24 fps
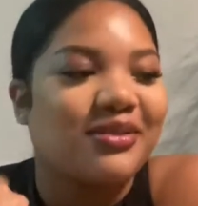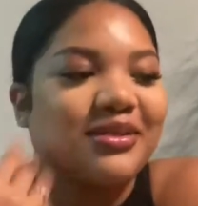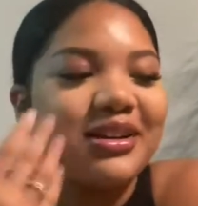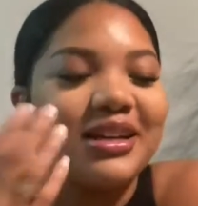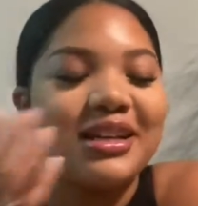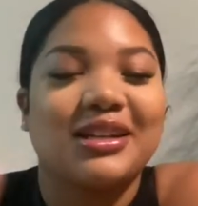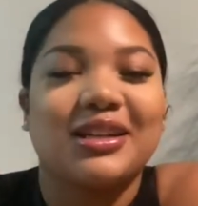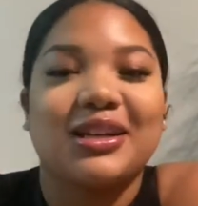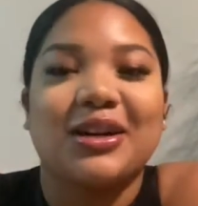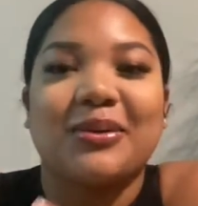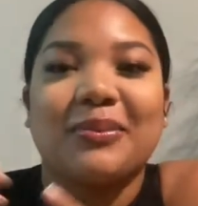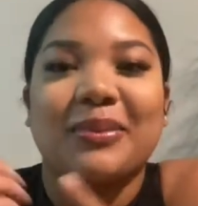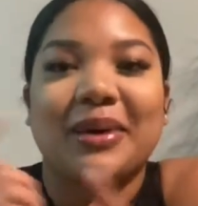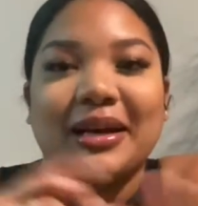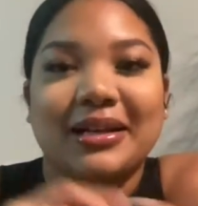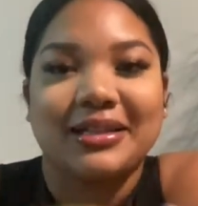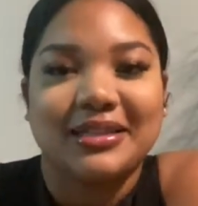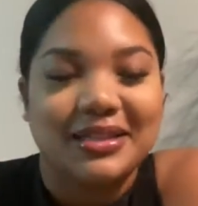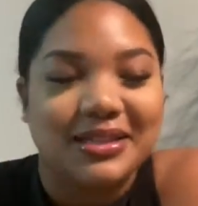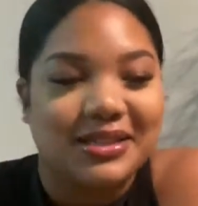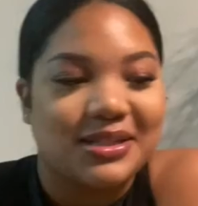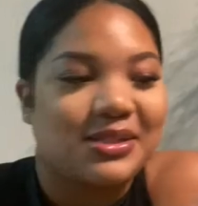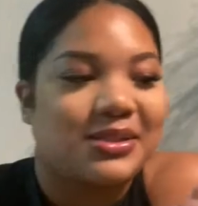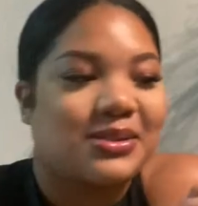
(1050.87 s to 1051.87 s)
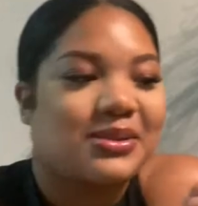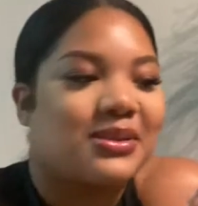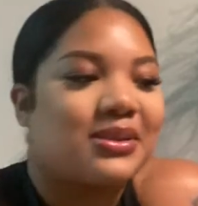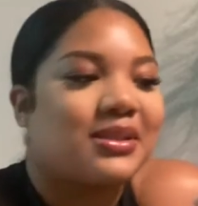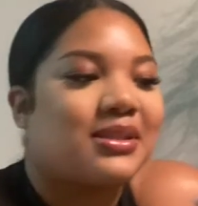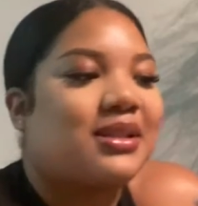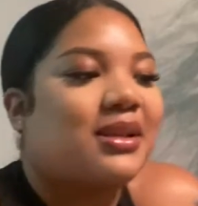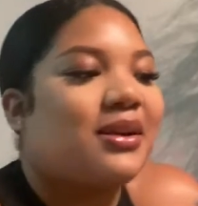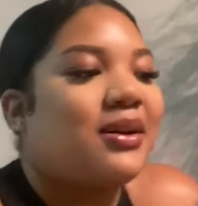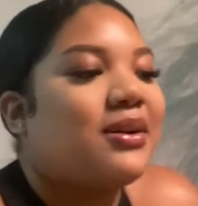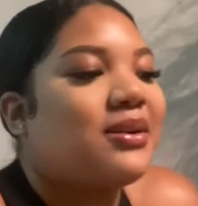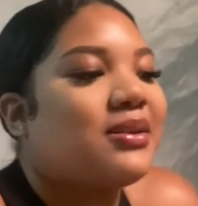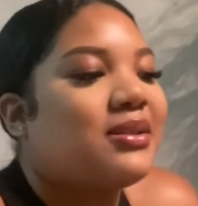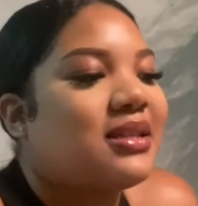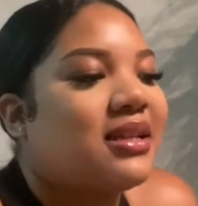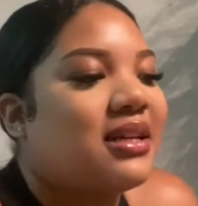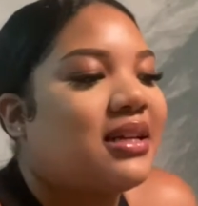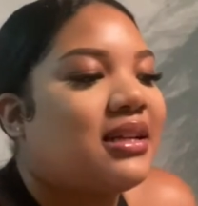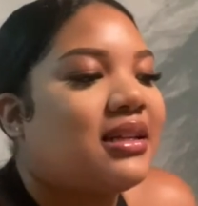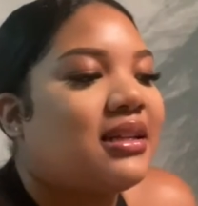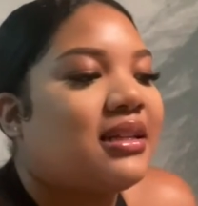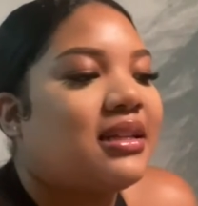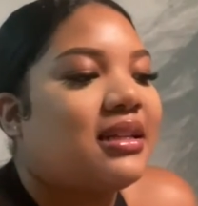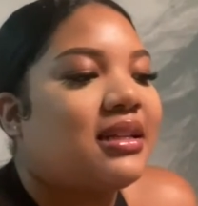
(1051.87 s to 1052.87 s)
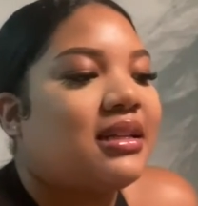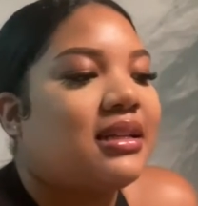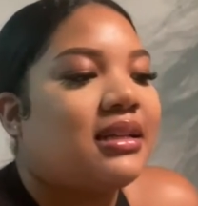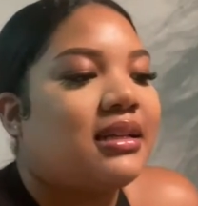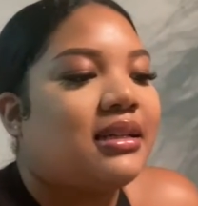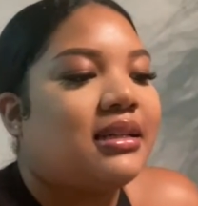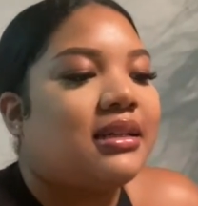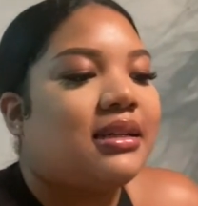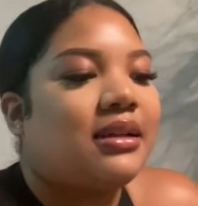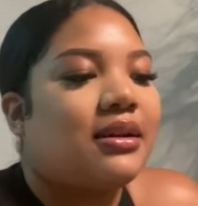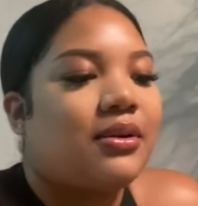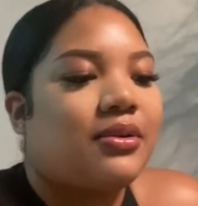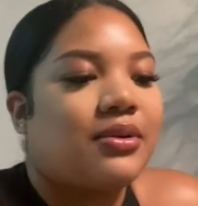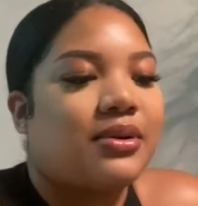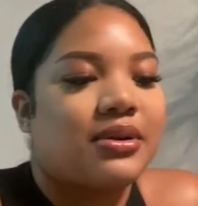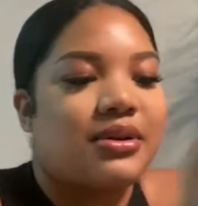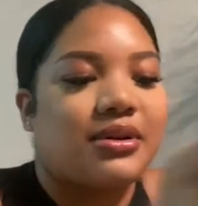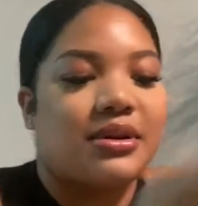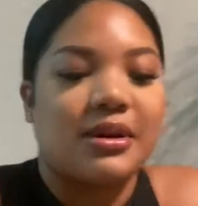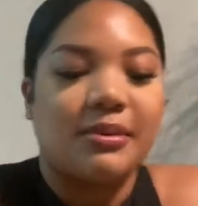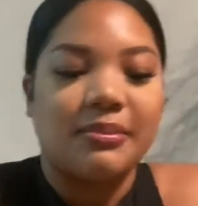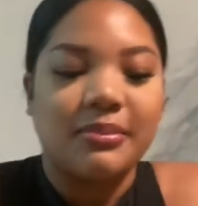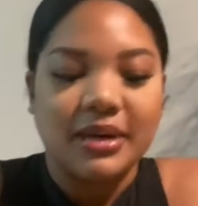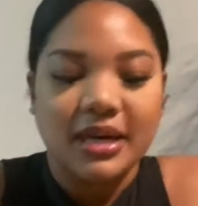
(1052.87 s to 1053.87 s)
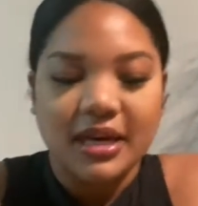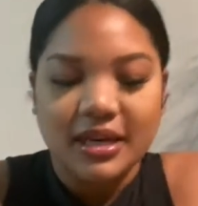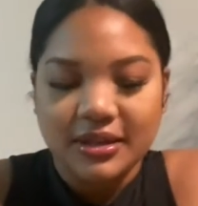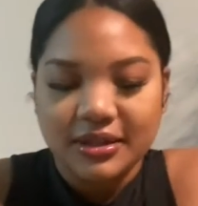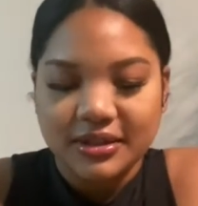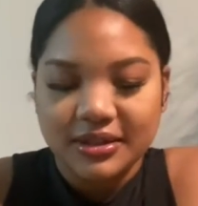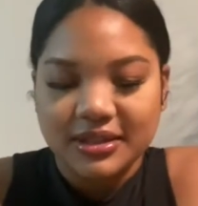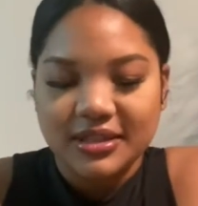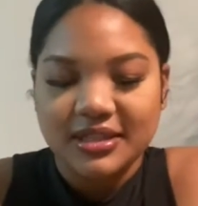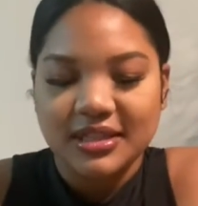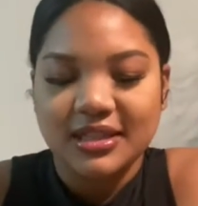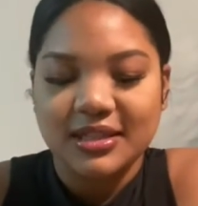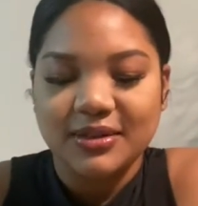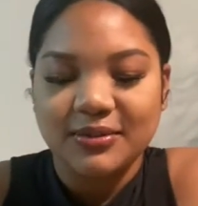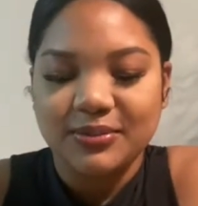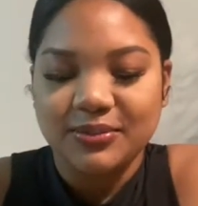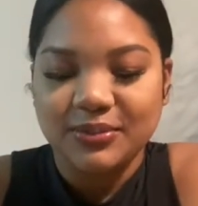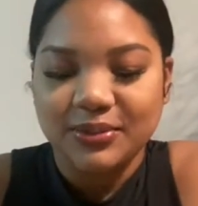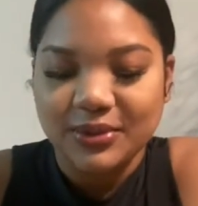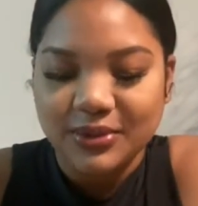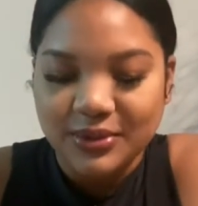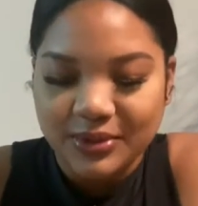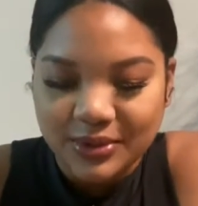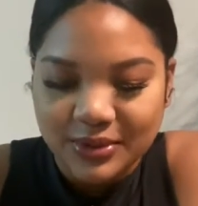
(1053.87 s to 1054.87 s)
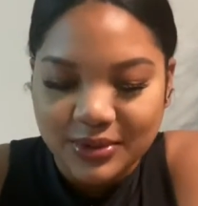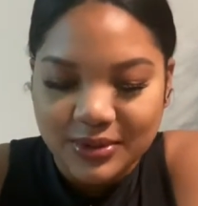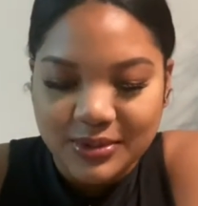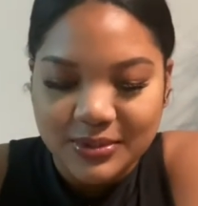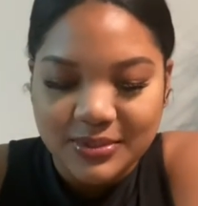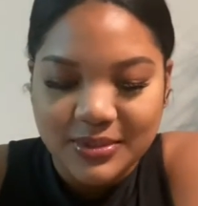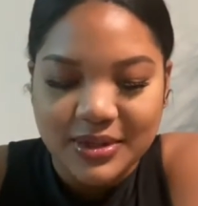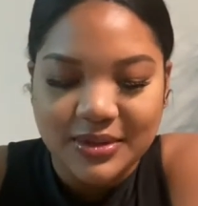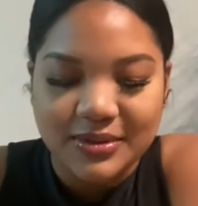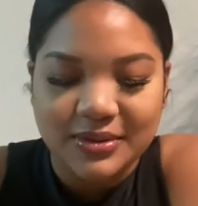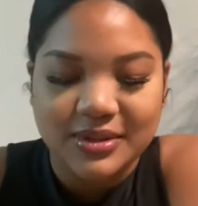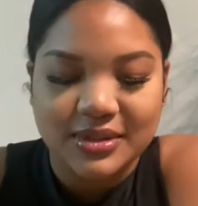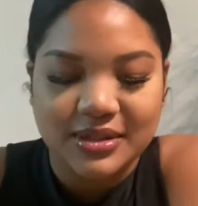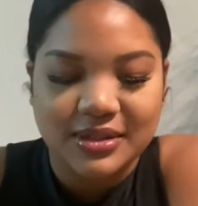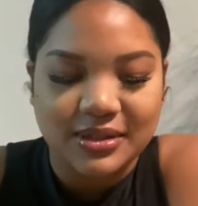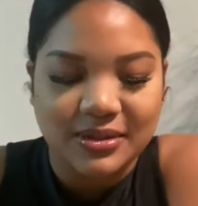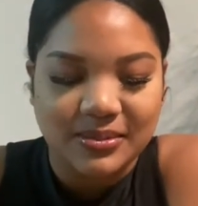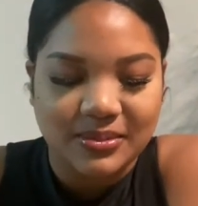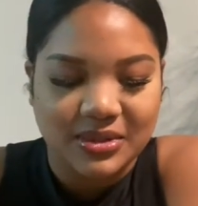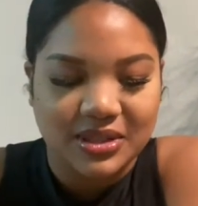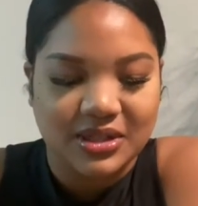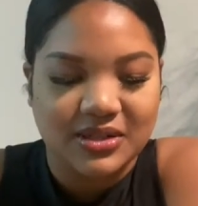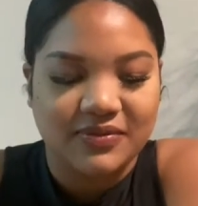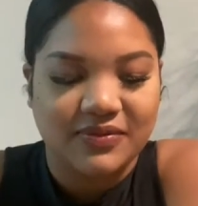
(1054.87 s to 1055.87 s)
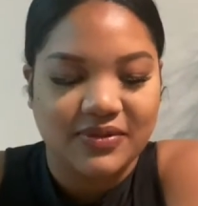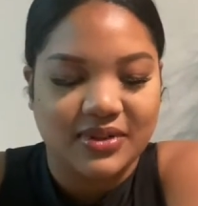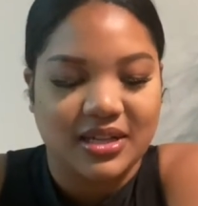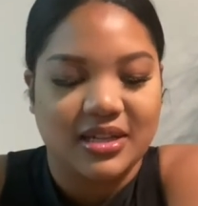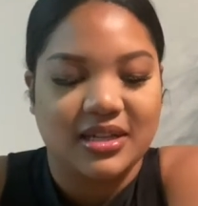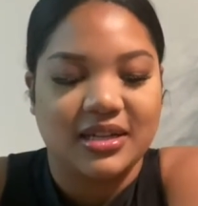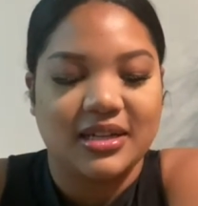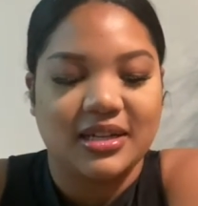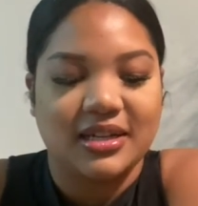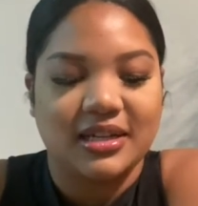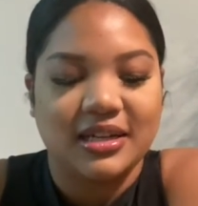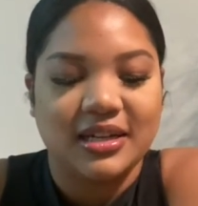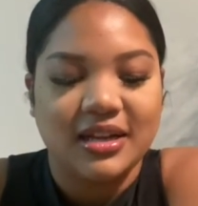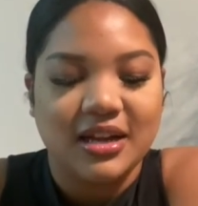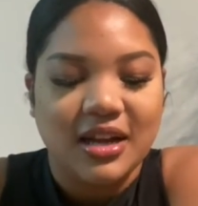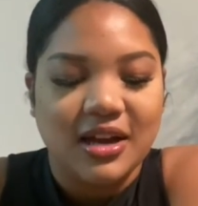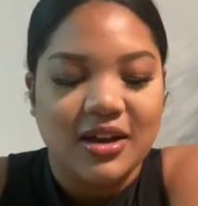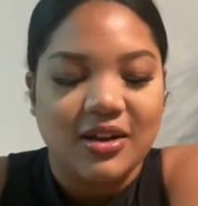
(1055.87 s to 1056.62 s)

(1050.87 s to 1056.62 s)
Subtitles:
We had to go back to the hotel and ordered a bottle to the room. It was so much fun.